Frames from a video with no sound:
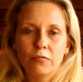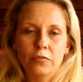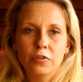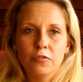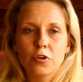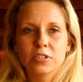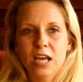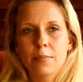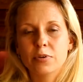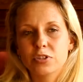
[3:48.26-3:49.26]
For the first
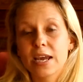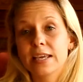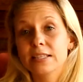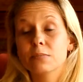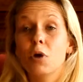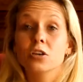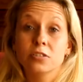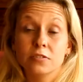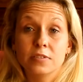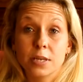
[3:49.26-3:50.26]
time I was taking some
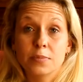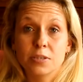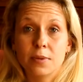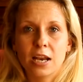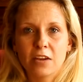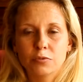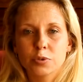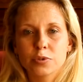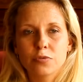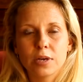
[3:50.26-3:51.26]
positive steps in my life,
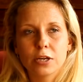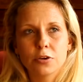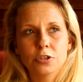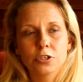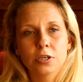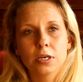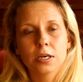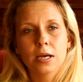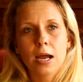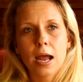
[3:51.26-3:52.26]
which was really good.
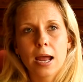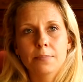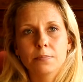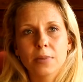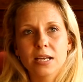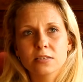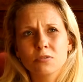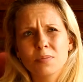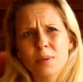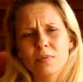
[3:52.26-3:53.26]
But I
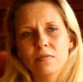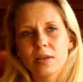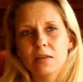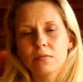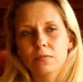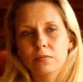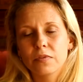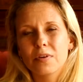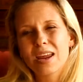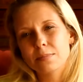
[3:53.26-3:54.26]
still remember feeling
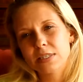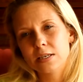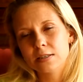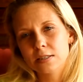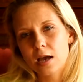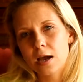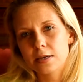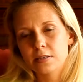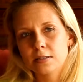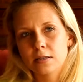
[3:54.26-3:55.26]
very empty
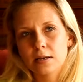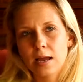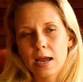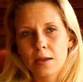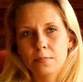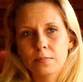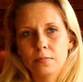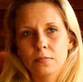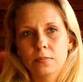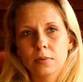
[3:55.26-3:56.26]
inside.
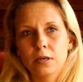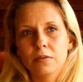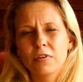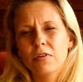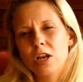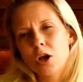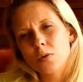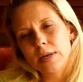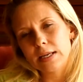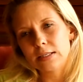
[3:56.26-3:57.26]
Very
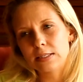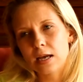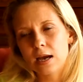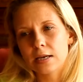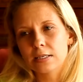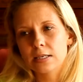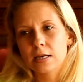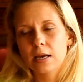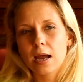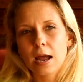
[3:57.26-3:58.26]
lonely inside.
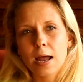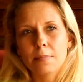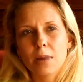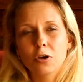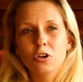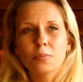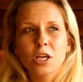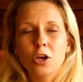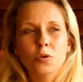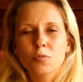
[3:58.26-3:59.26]
I couldn't be
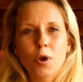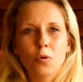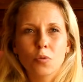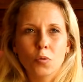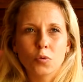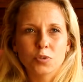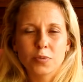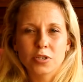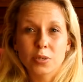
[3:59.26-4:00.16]
alone with my own thoughts because